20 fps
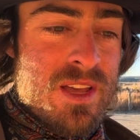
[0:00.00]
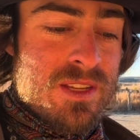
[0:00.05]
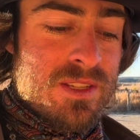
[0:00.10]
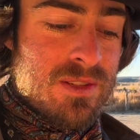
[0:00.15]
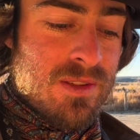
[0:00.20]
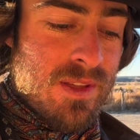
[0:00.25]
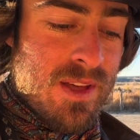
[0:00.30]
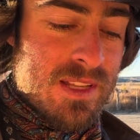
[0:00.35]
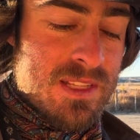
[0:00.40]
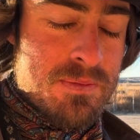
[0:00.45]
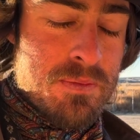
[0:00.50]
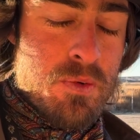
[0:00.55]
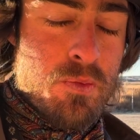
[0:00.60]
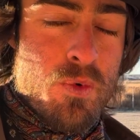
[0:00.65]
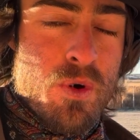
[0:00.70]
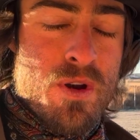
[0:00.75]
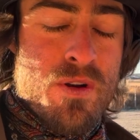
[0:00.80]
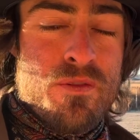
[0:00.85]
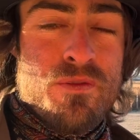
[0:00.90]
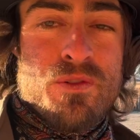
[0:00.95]
So that's been
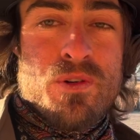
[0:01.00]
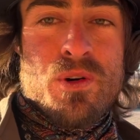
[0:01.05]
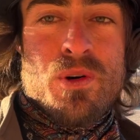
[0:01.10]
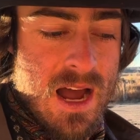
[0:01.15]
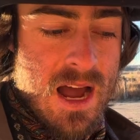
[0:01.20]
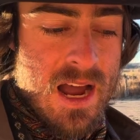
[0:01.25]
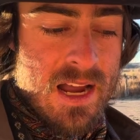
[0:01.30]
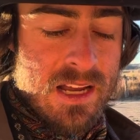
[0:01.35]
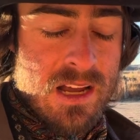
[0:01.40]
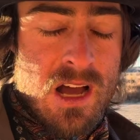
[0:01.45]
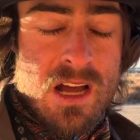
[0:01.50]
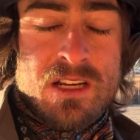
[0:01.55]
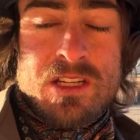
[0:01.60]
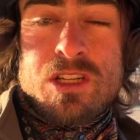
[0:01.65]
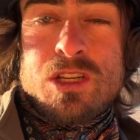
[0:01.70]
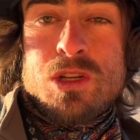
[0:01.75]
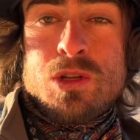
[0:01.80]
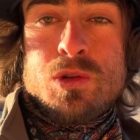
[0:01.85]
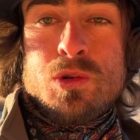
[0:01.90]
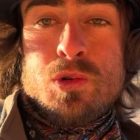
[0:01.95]
wonderful. I got
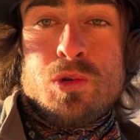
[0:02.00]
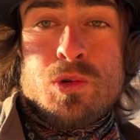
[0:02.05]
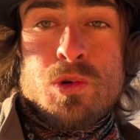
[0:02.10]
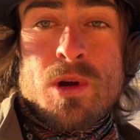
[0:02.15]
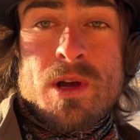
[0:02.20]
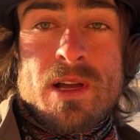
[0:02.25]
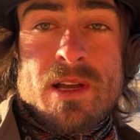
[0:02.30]
to